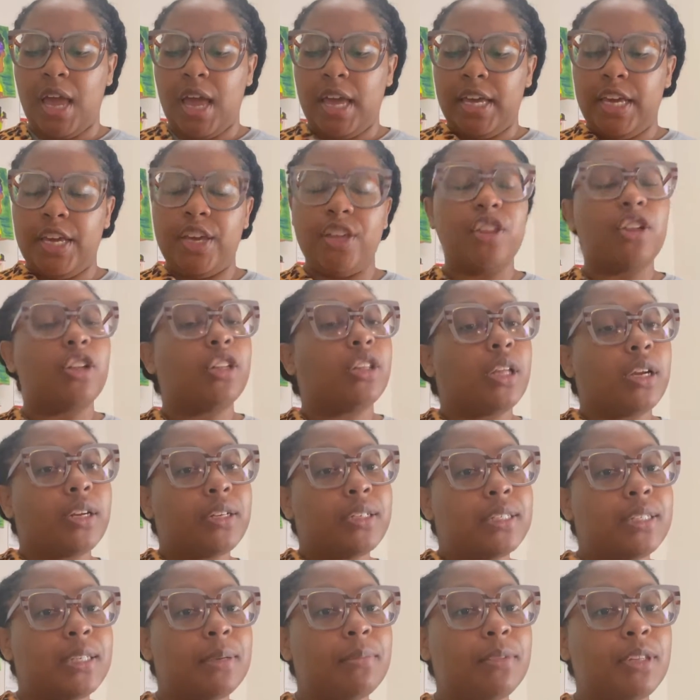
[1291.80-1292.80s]
either
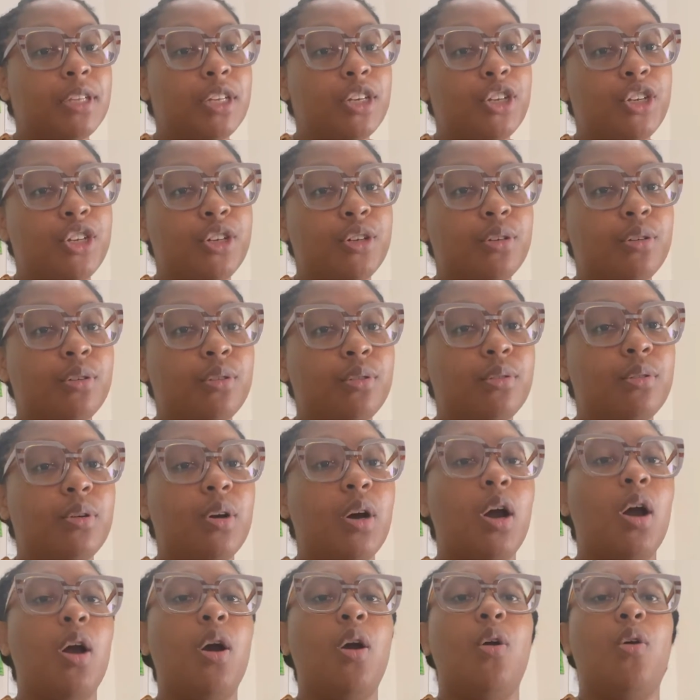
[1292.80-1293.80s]
learn something new,
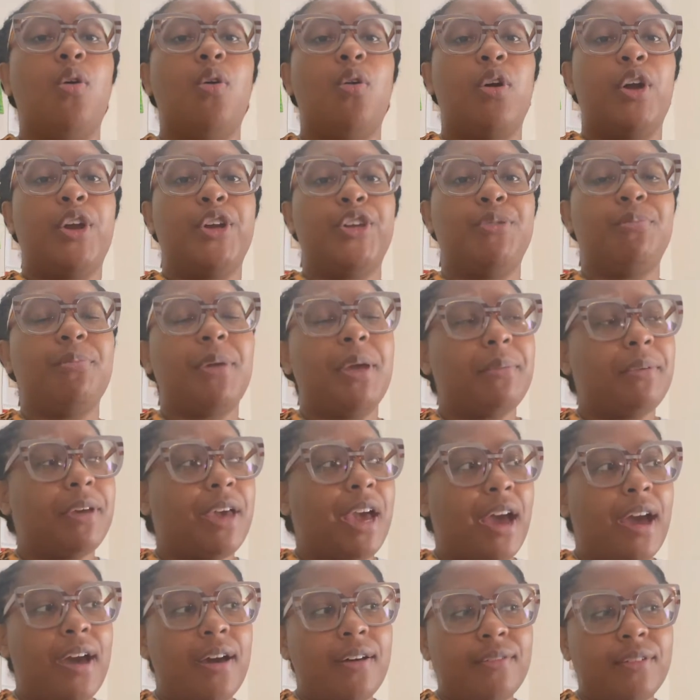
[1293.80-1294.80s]
or you maybe
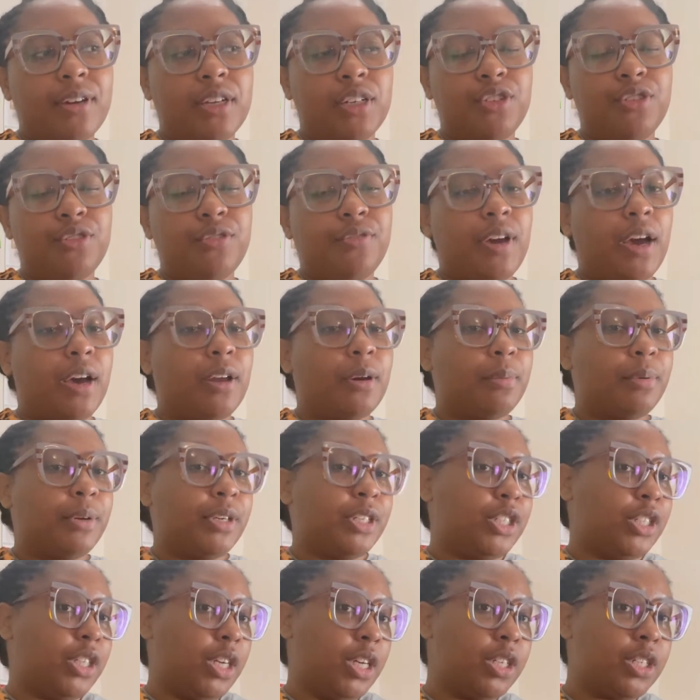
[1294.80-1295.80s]
have a newfound
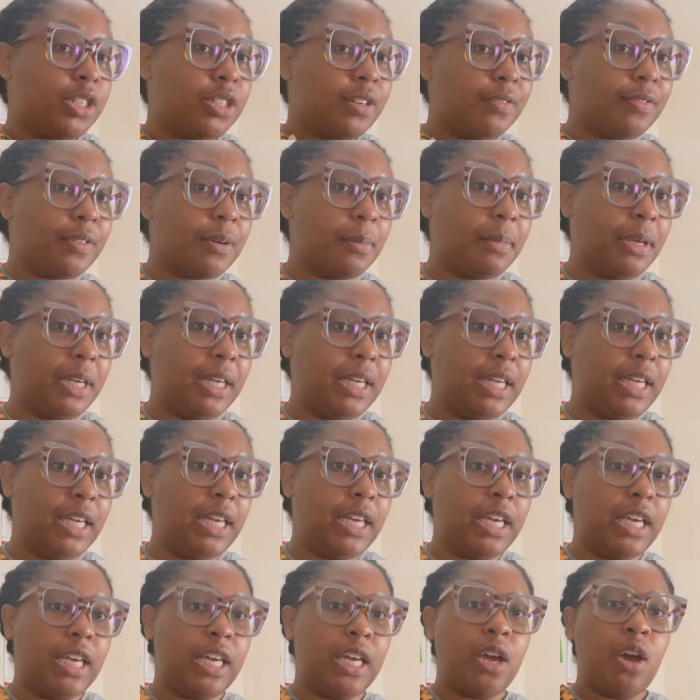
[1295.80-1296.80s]
appreciation for
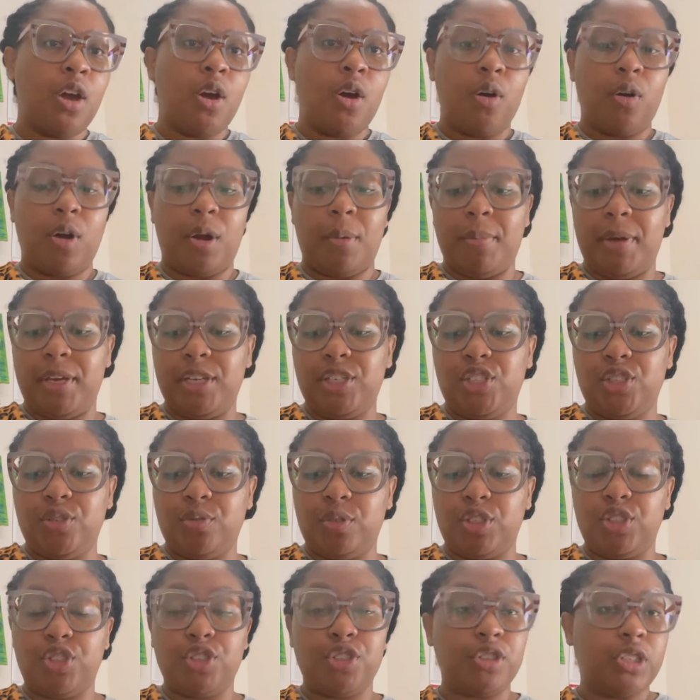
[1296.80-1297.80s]
Minky, or it makes you
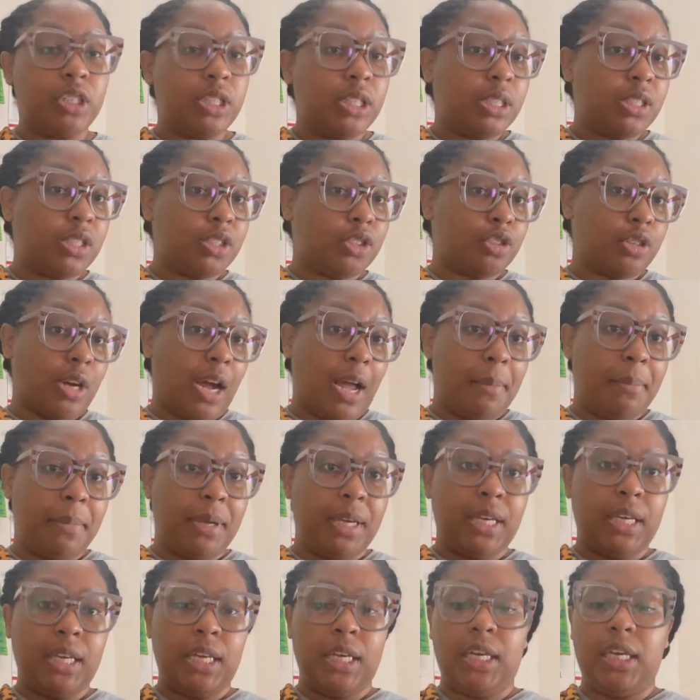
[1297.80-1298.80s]
intrigued to try
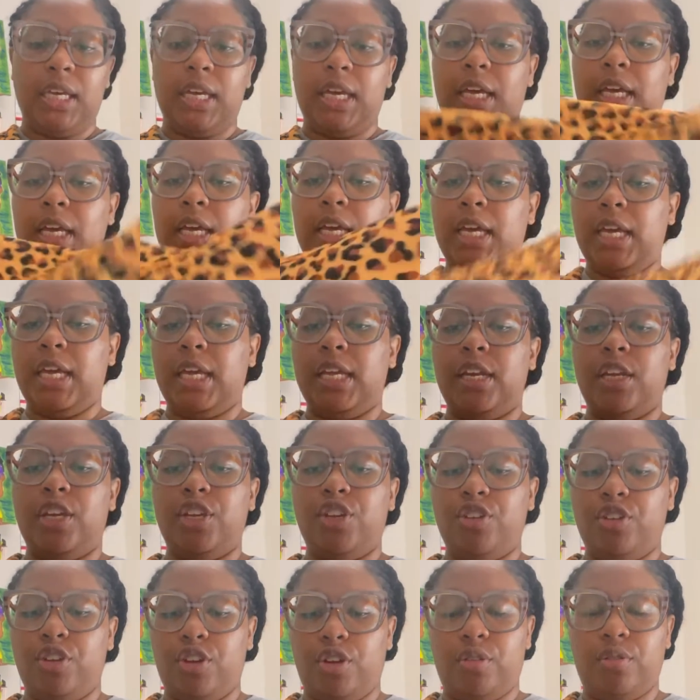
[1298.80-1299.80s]
Minky in,
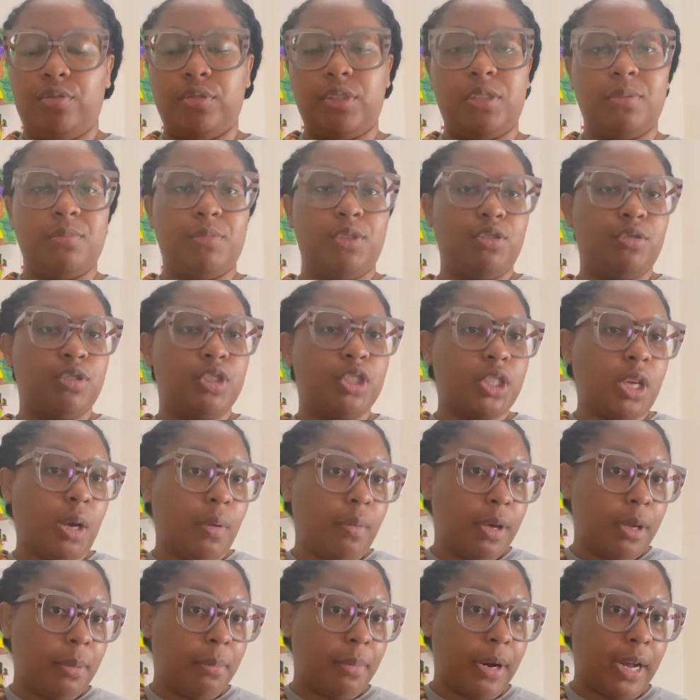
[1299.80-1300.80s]
you know, some new
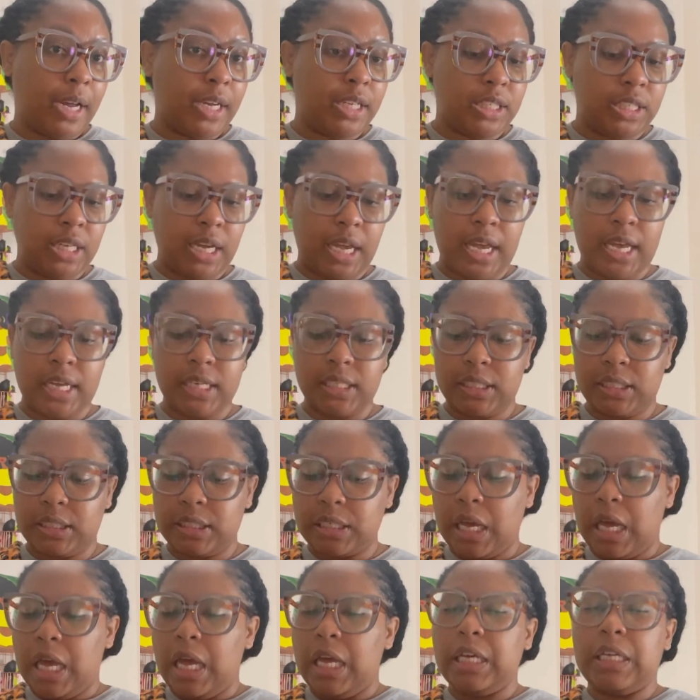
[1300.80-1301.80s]
sewing projects,
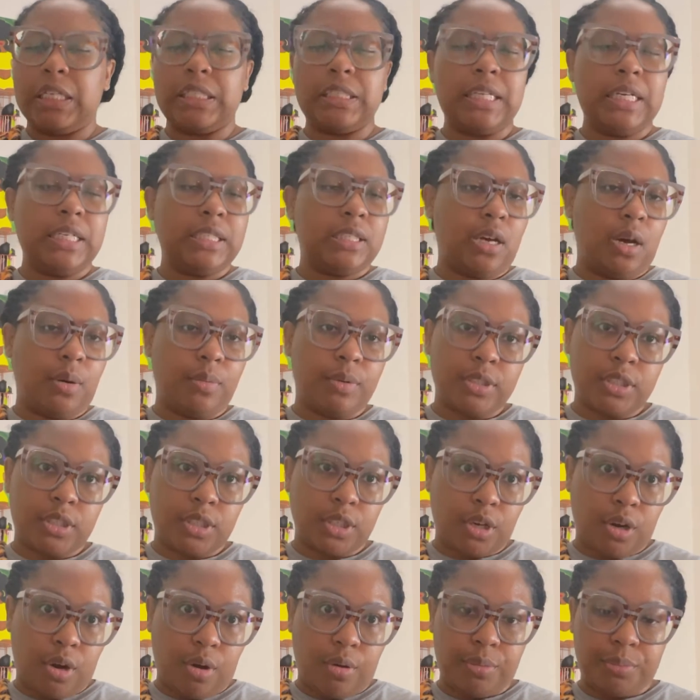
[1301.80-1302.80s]
because that's always the
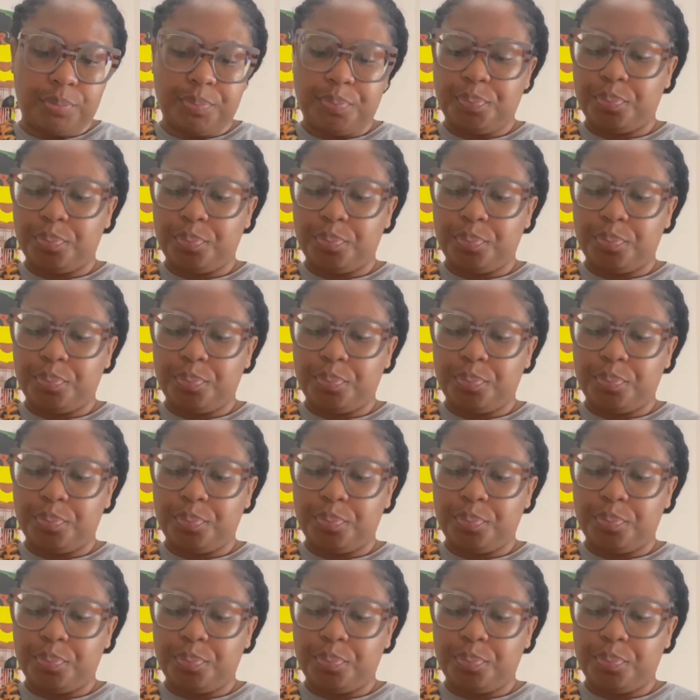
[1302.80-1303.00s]
goal.